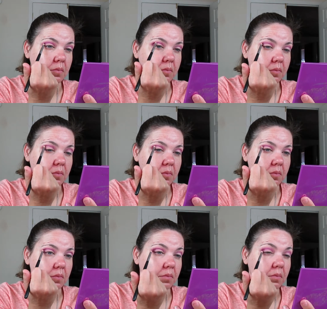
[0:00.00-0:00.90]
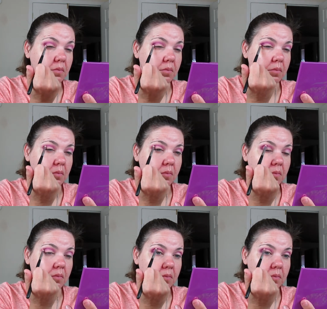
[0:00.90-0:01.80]

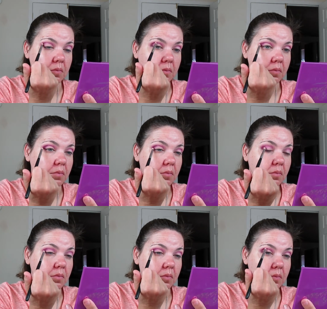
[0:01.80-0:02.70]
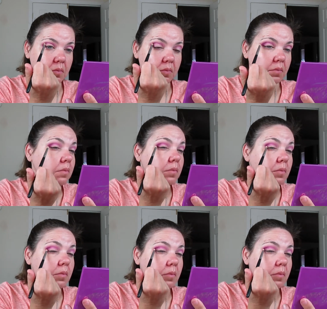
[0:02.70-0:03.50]
Nothing is said.